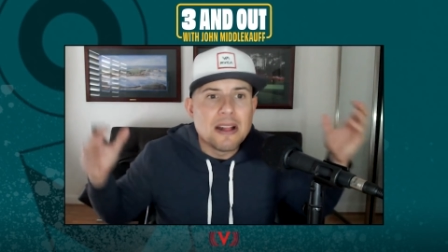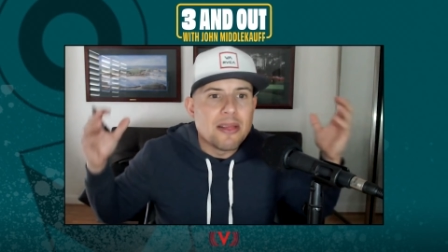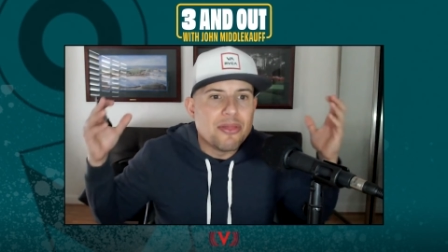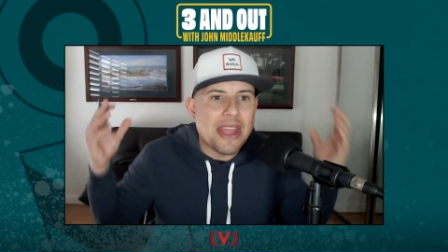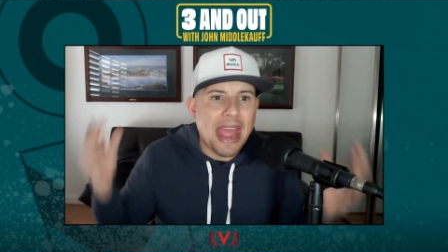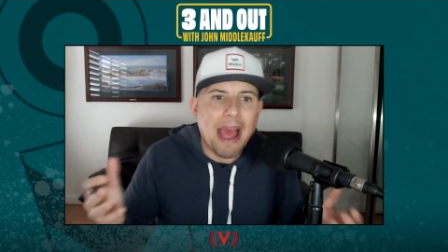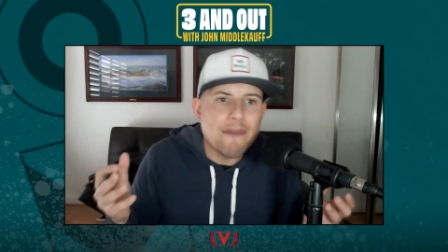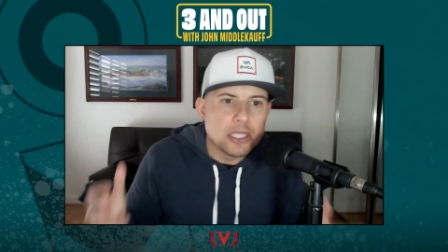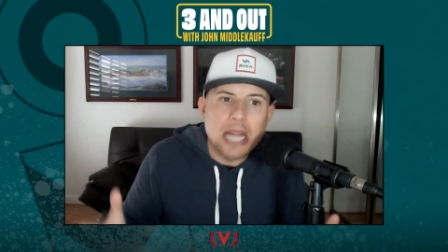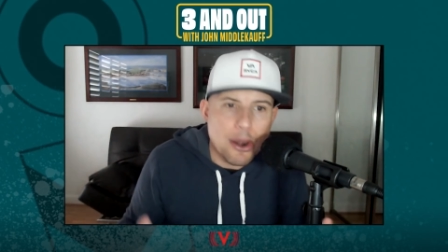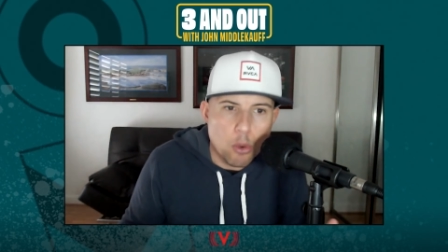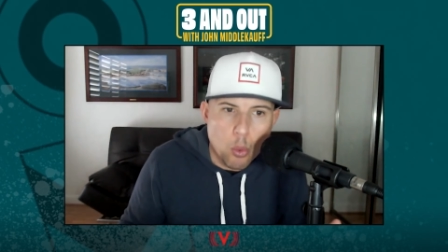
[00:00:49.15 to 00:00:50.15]
They have a
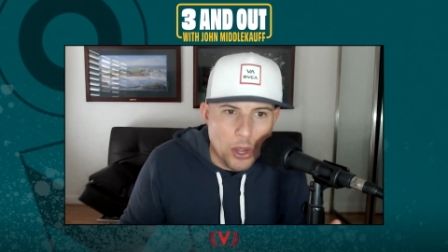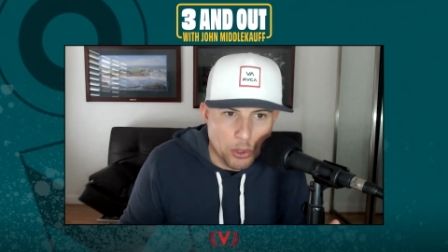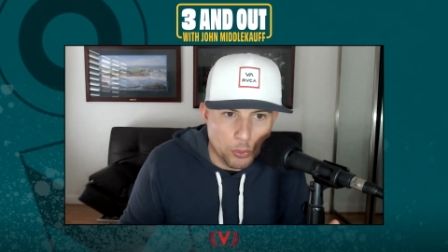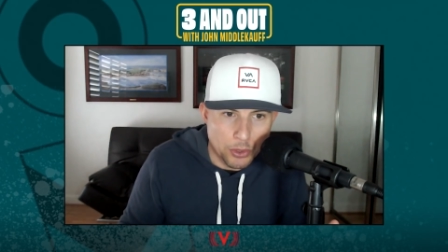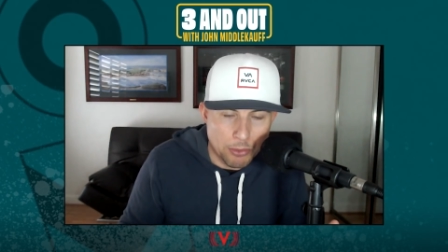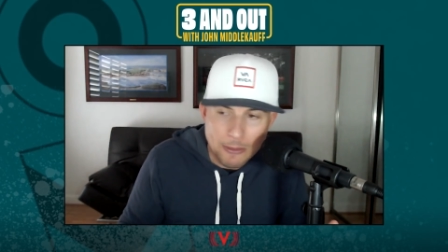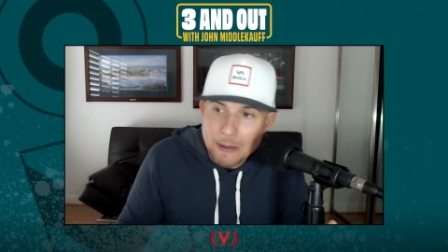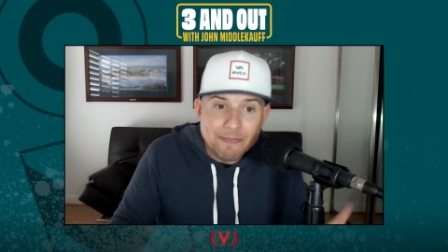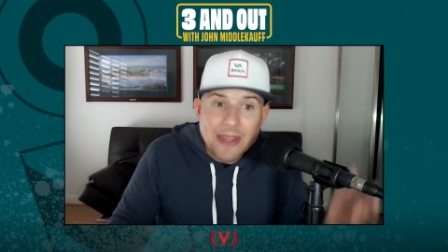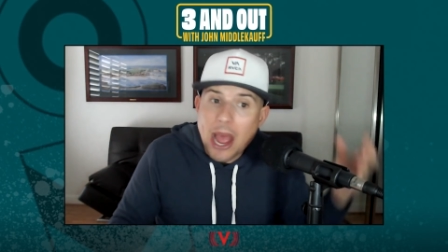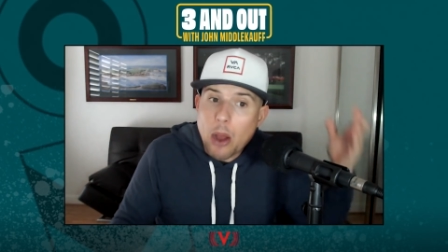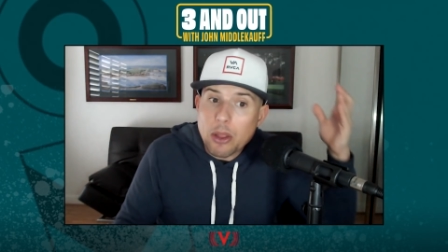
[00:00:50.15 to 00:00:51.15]
lot of wiggle room.
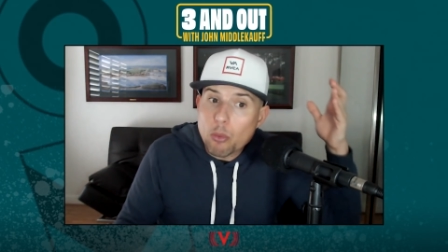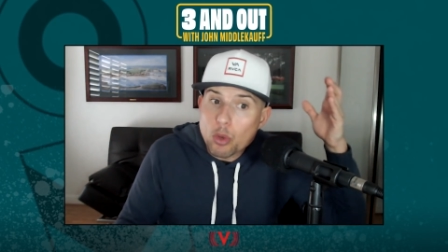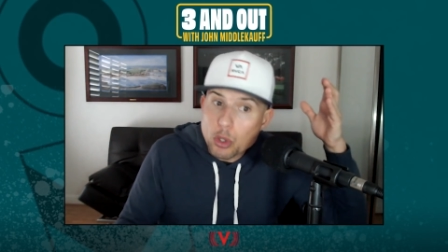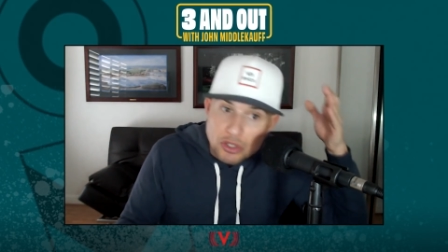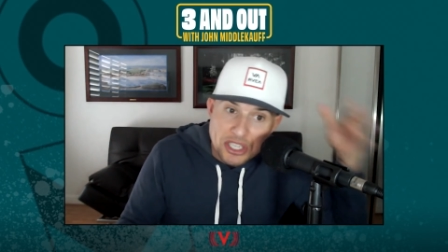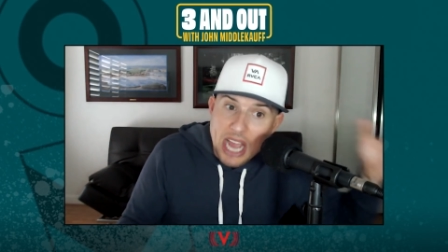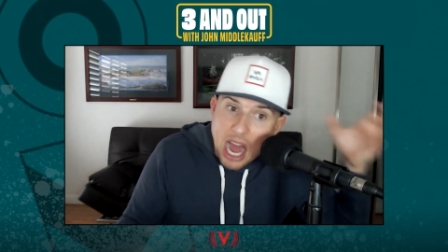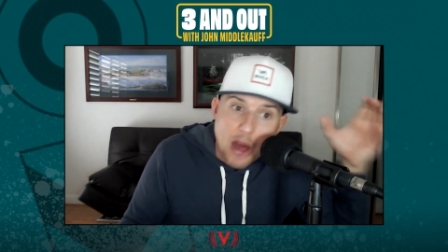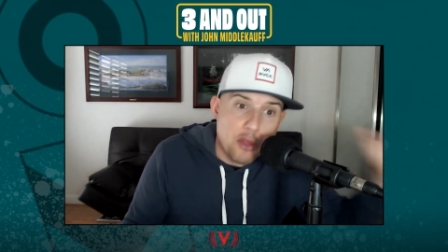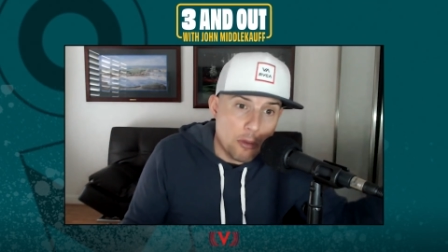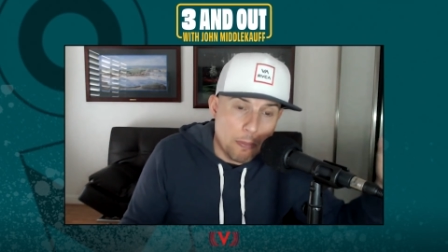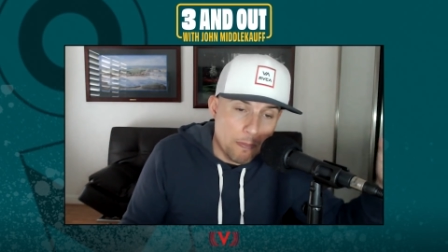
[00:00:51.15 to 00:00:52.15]
Now, you see
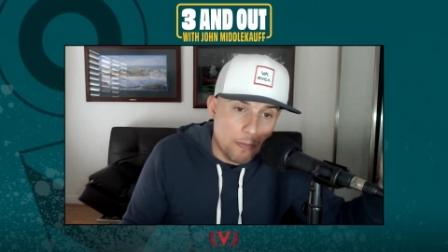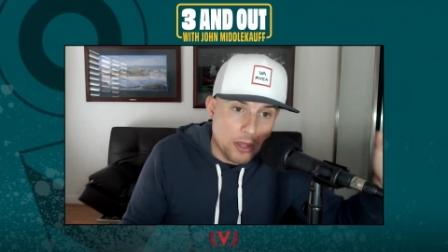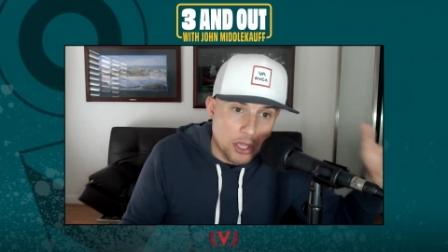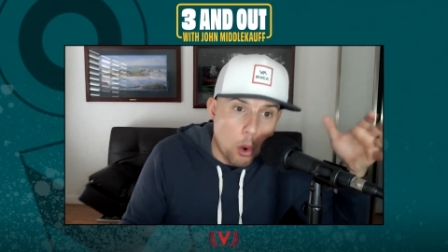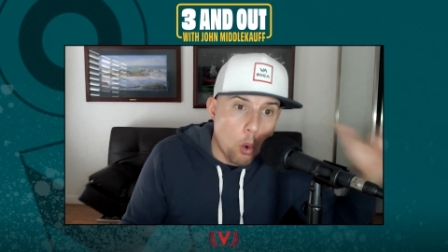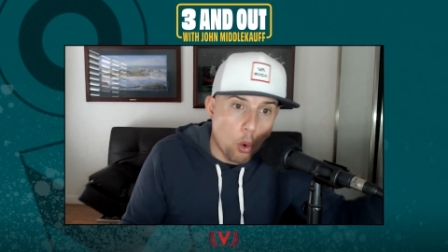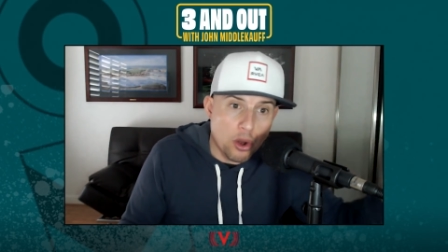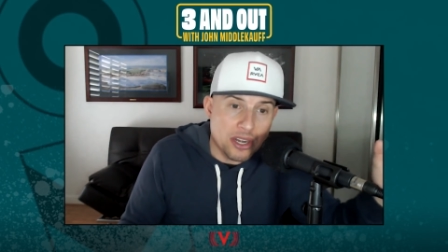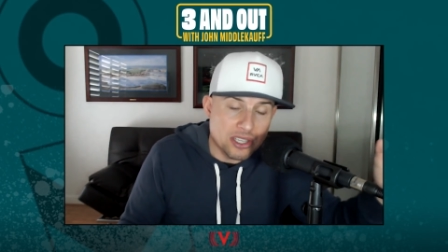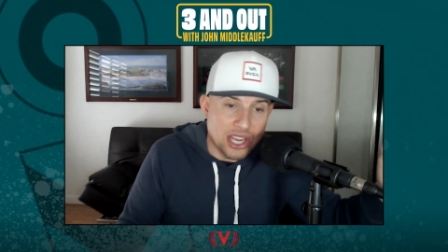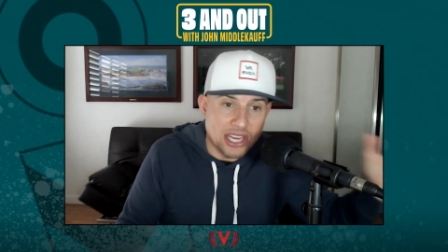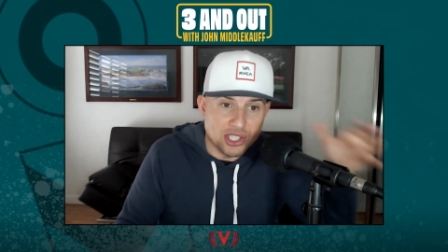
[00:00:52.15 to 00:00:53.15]
other, you know,
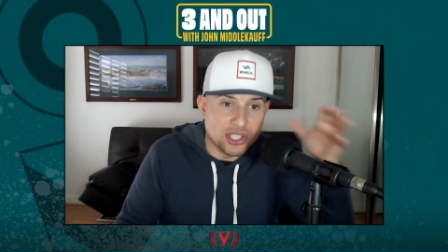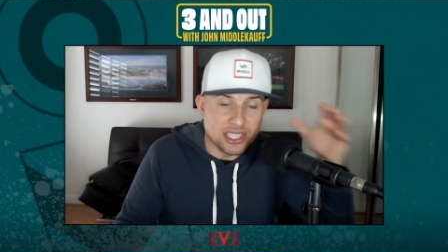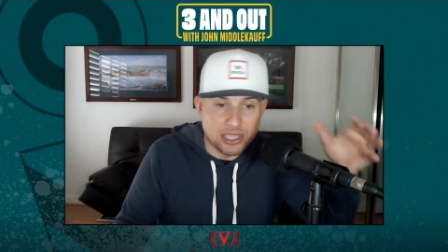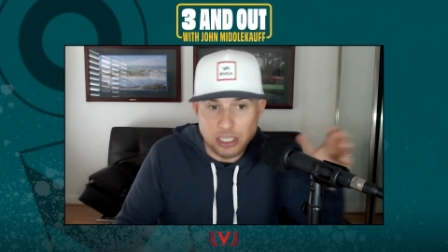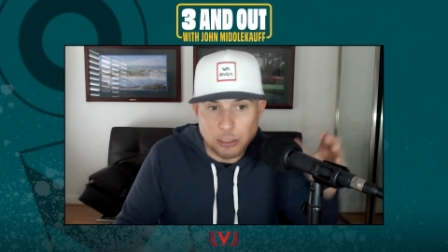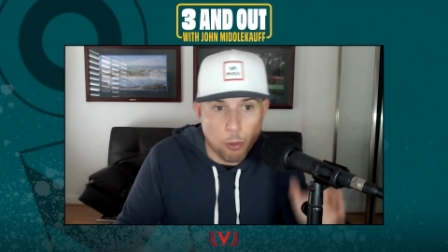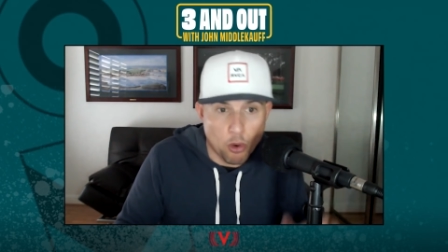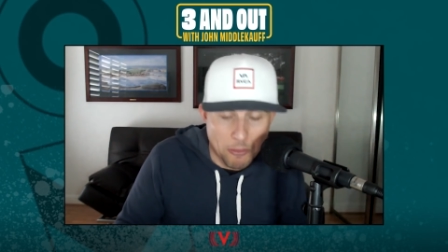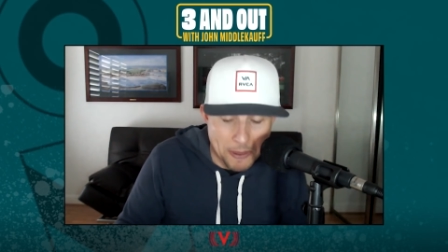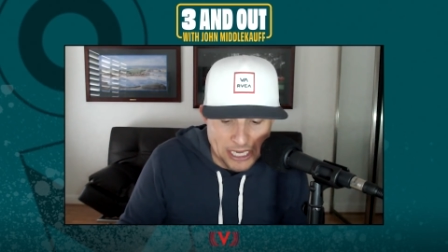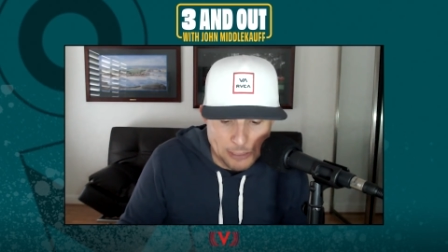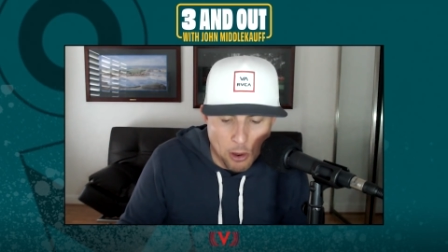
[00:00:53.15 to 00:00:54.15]
organizations in the sport of
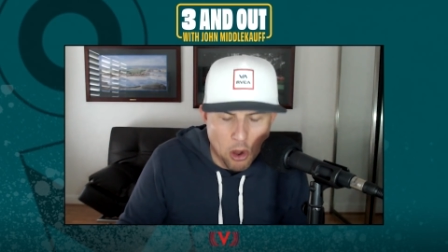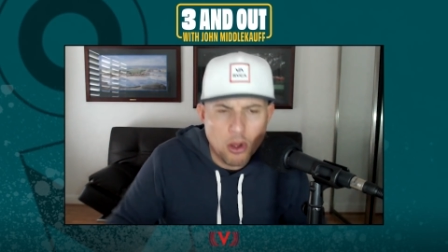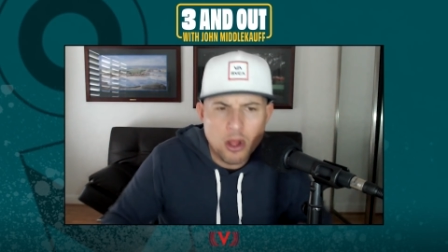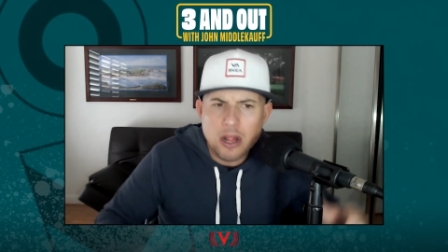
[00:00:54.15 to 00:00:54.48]
baseball